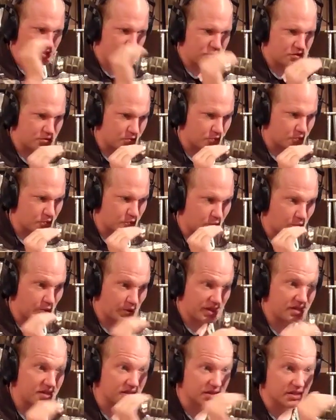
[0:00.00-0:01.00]
we should
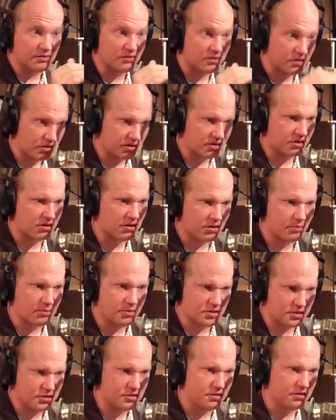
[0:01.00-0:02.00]
re-deliver their
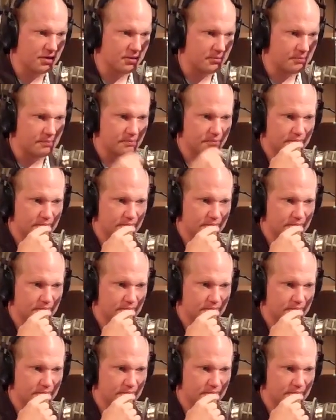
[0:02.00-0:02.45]
garbage to them.